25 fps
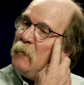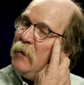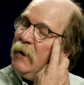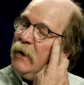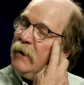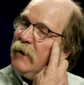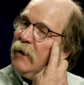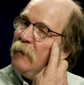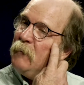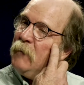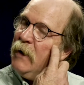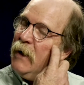
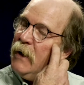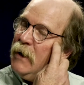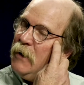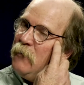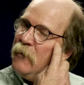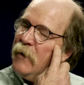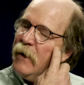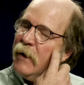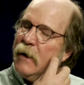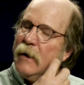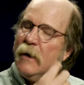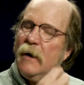But
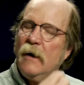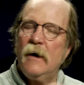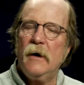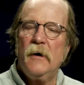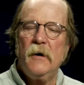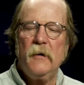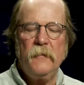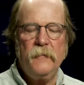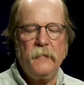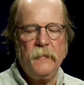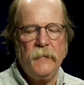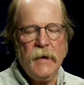anyway,
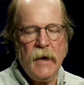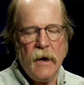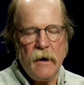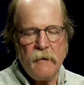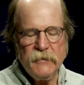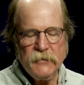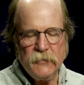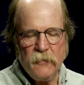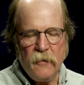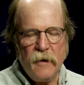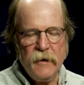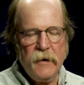I
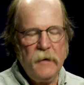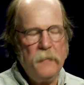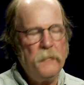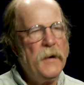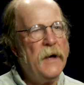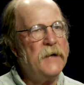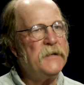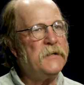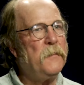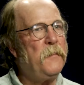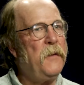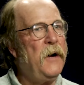was walking
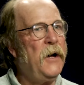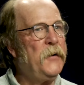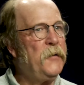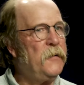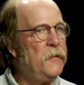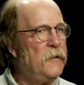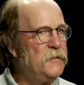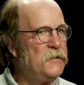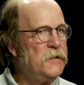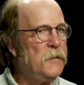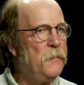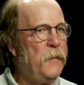past a
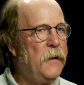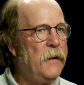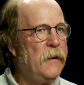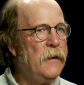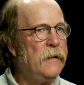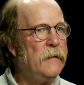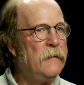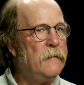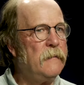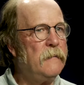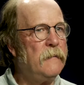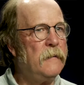ponderosa
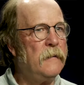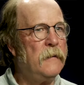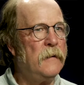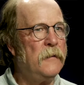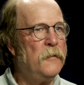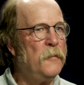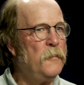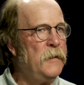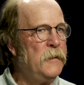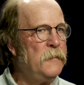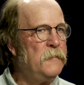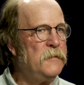pine and
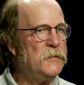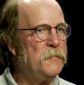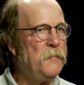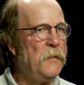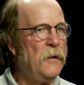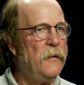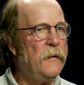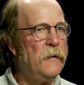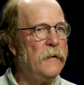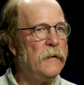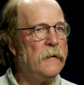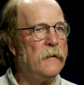the wind was
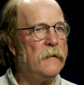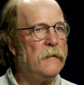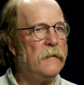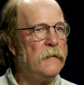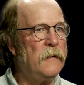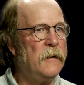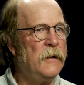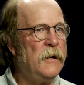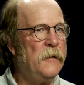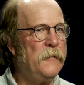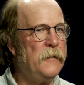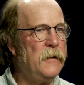blowing,
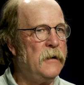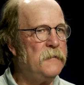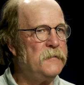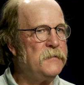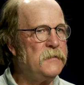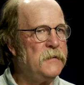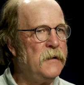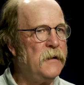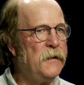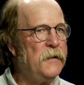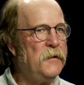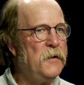and I
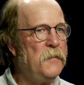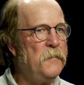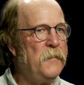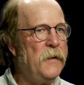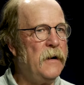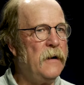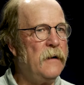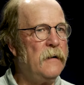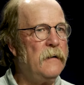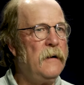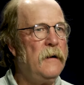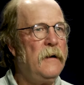was thinking
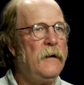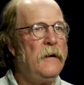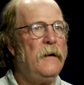about